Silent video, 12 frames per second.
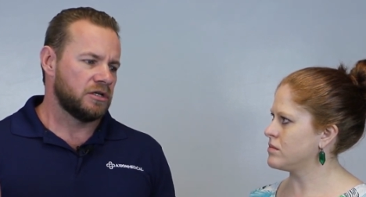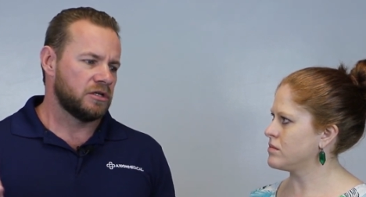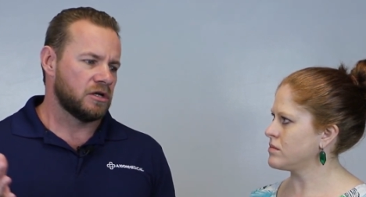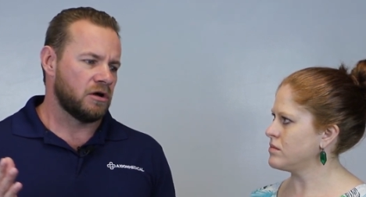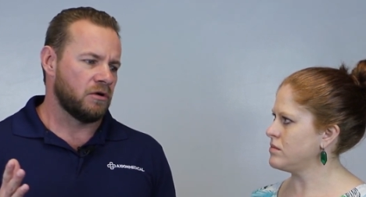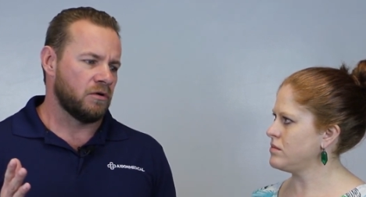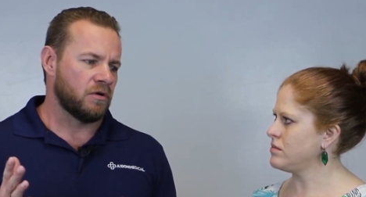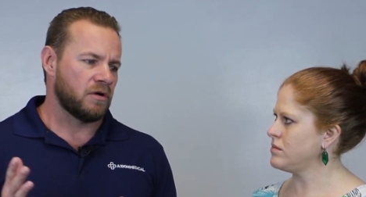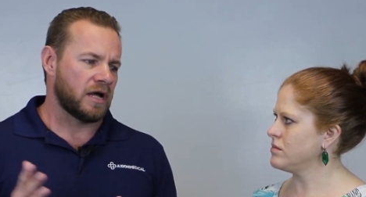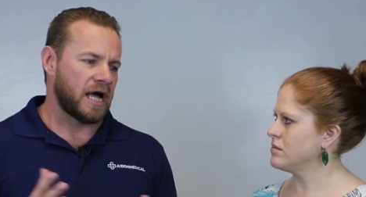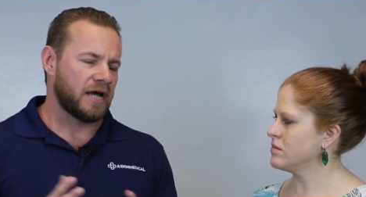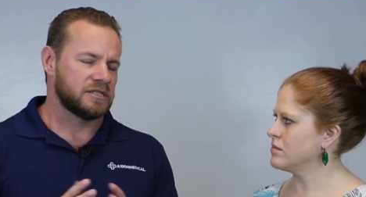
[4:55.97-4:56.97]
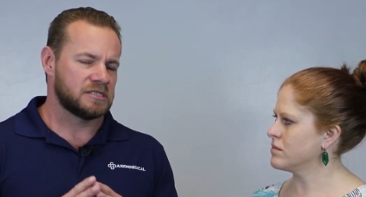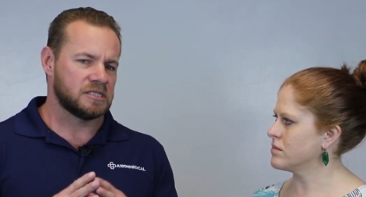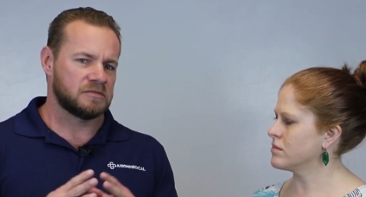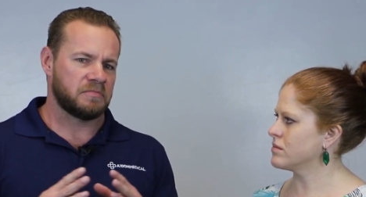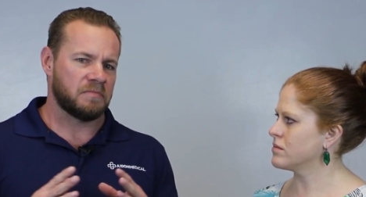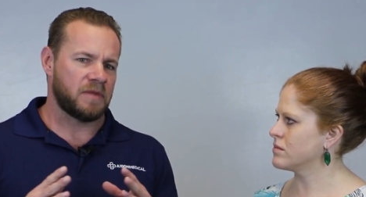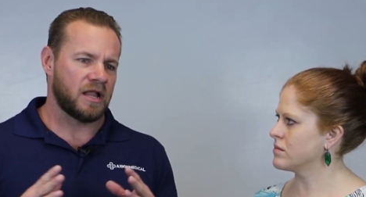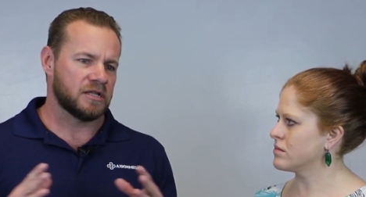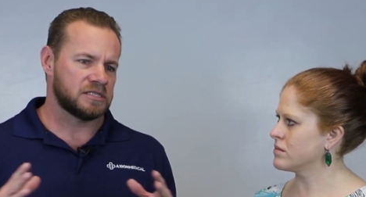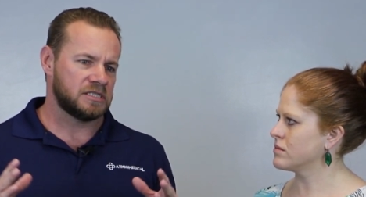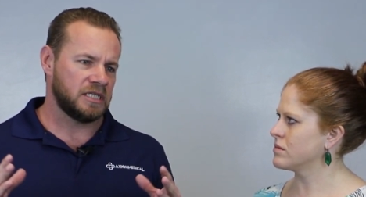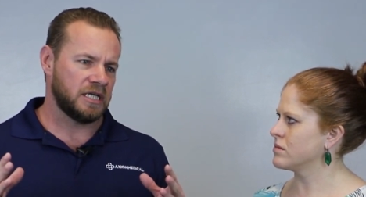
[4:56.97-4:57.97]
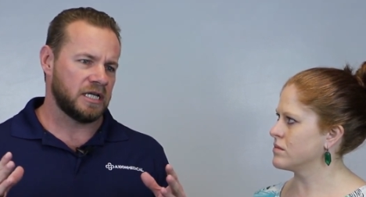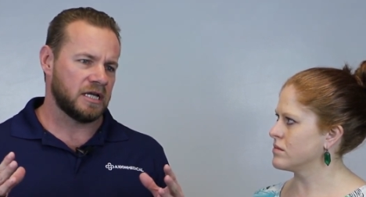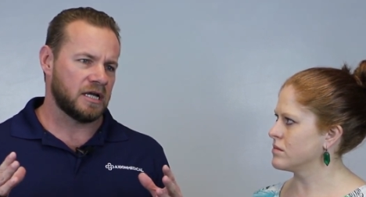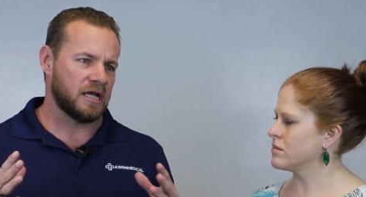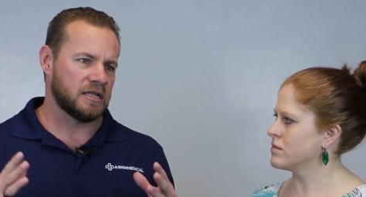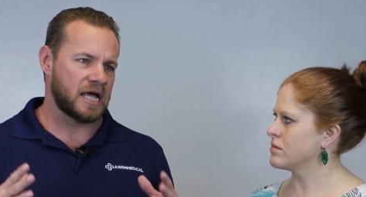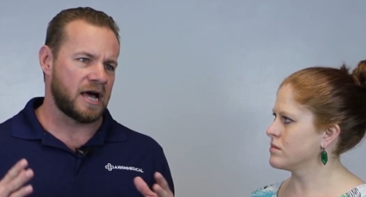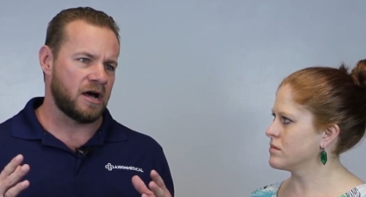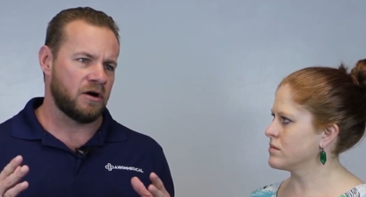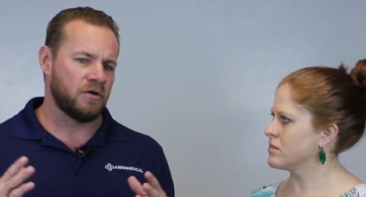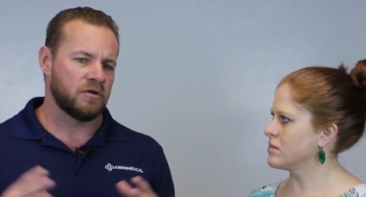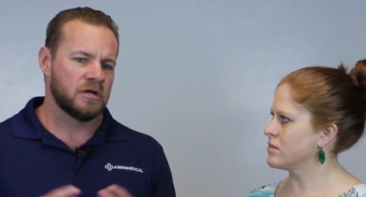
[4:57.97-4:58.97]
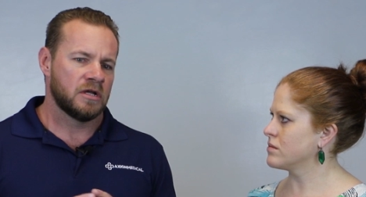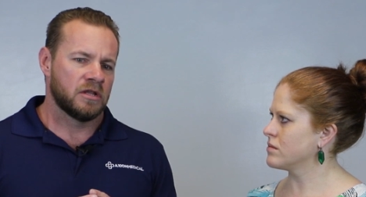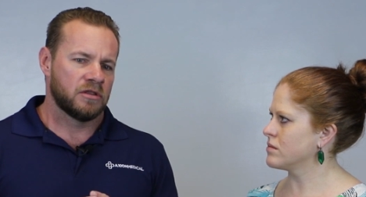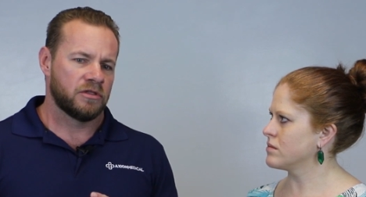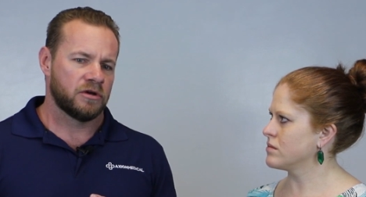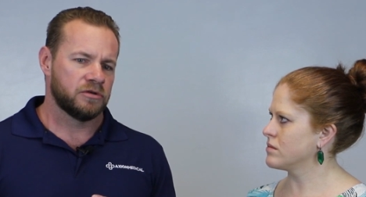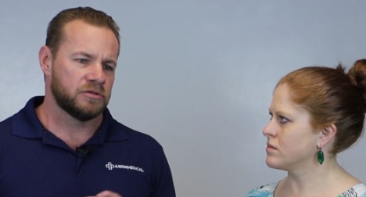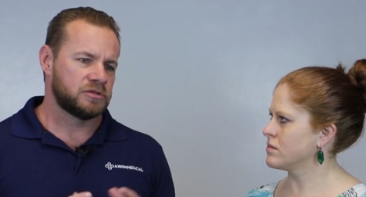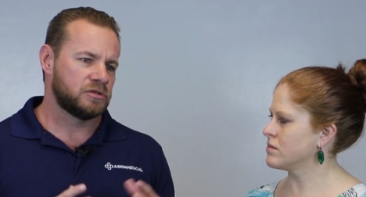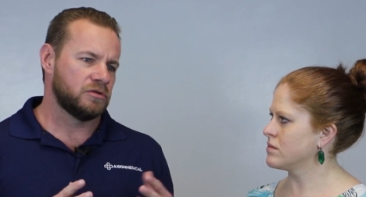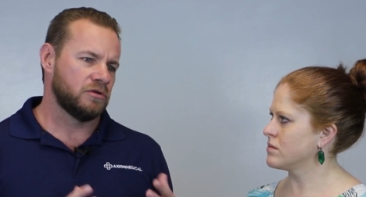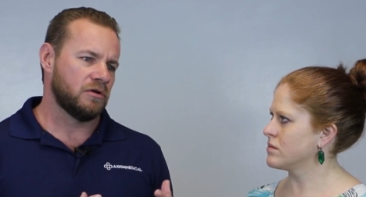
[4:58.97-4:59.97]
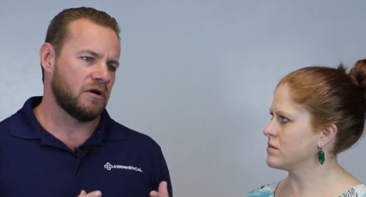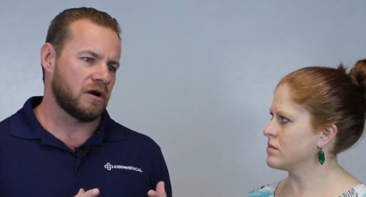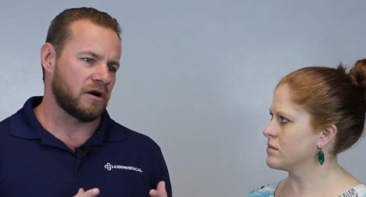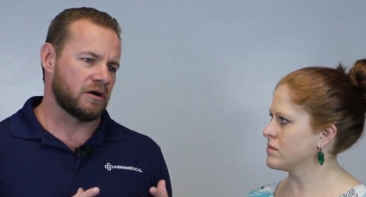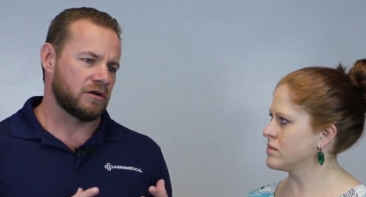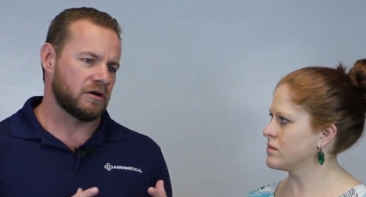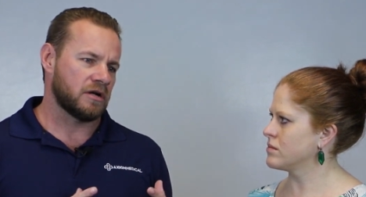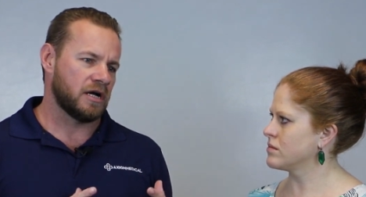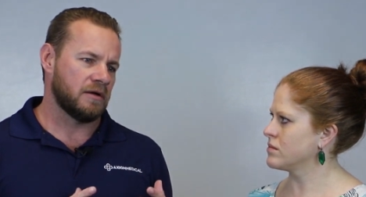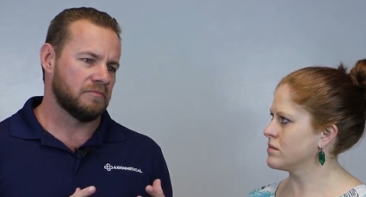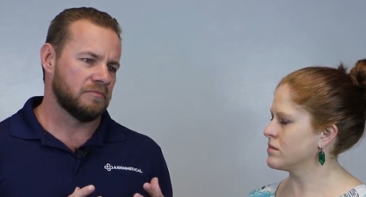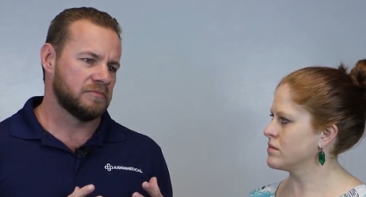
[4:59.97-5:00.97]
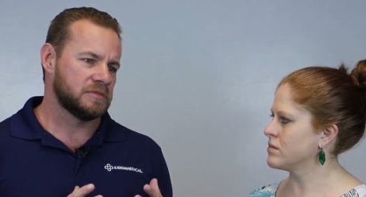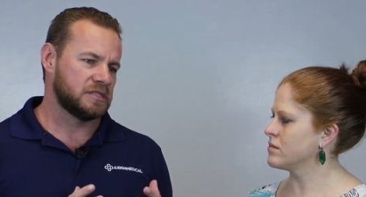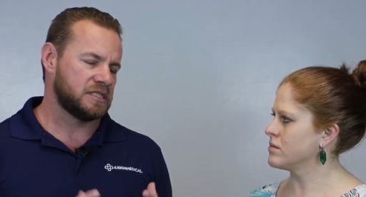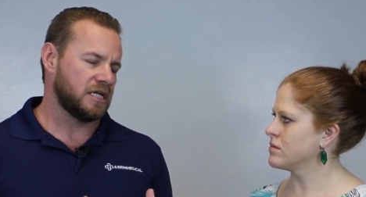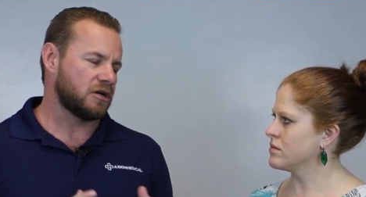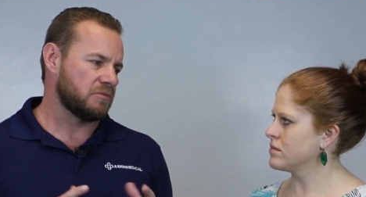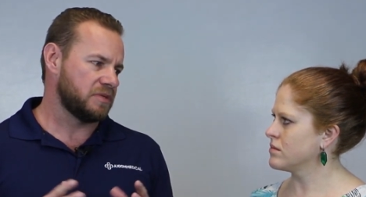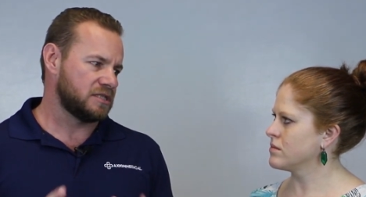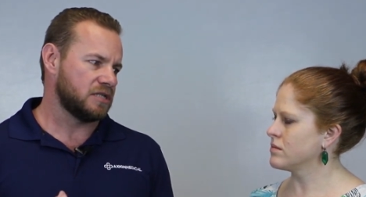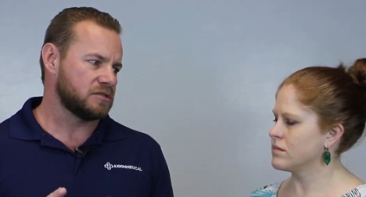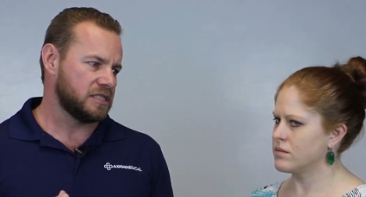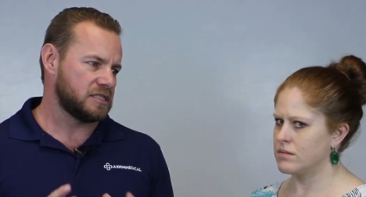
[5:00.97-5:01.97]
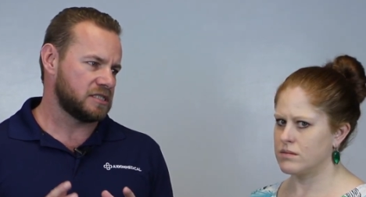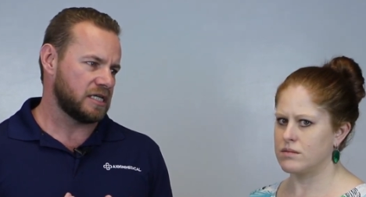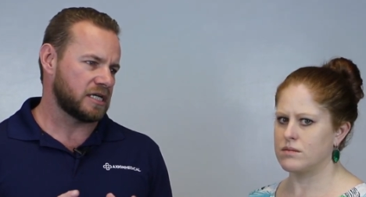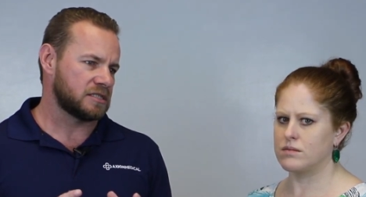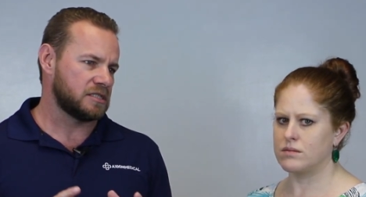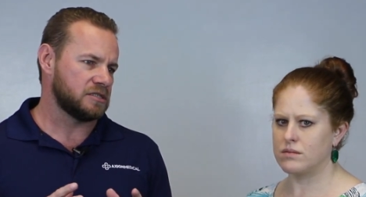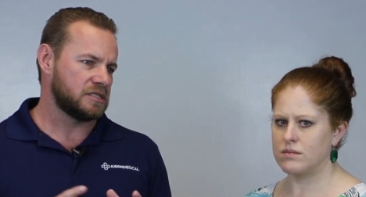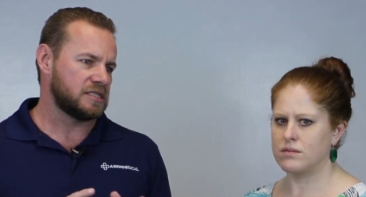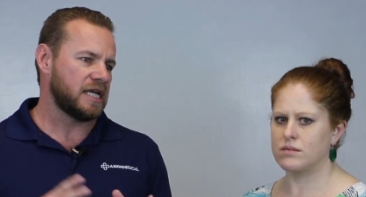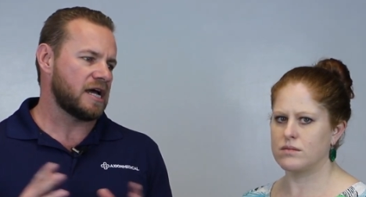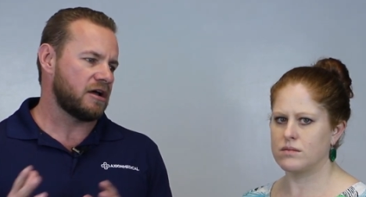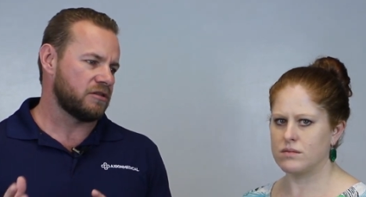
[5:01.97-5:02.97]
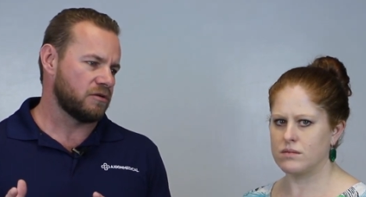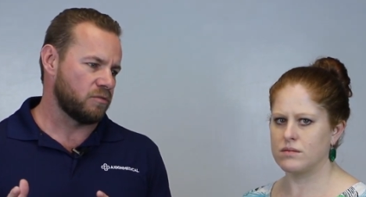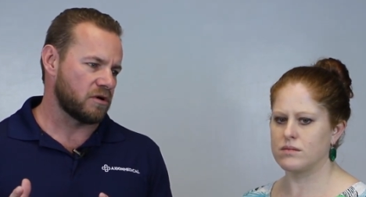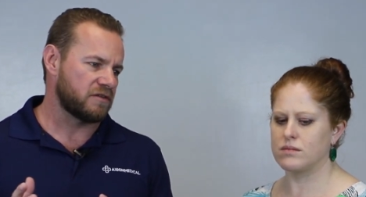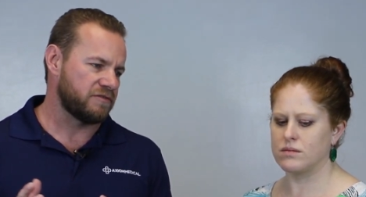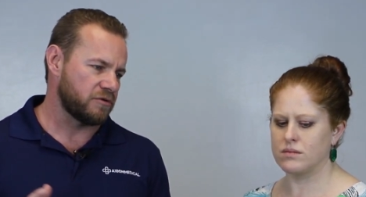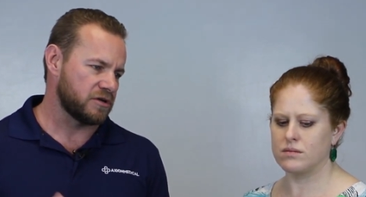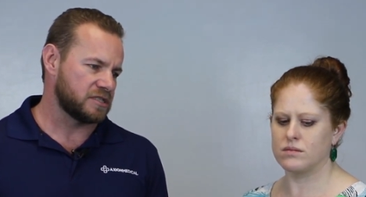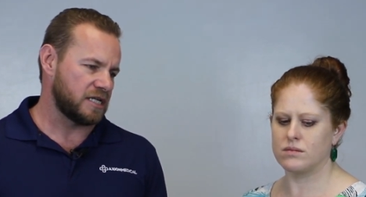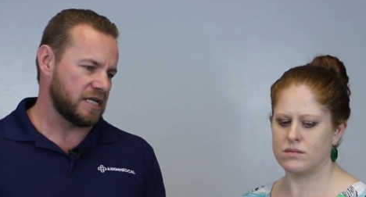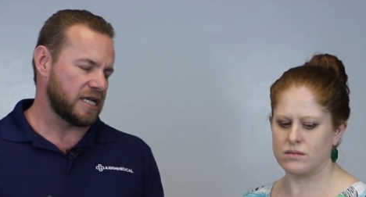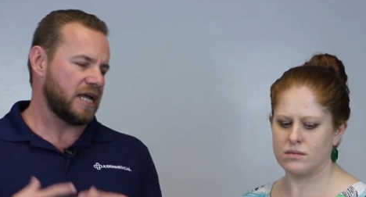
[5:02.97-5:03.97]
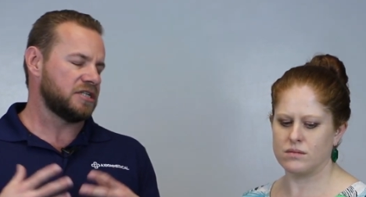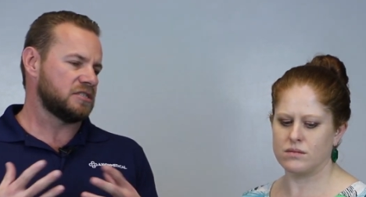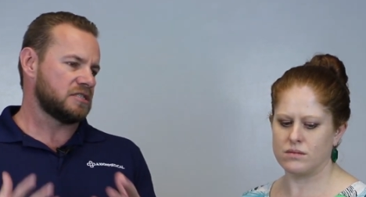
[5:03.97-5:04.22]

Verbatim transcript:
Speaker 1: you know, how does this policy allow those who are sick or potentially sick to stay out of the workforce and engage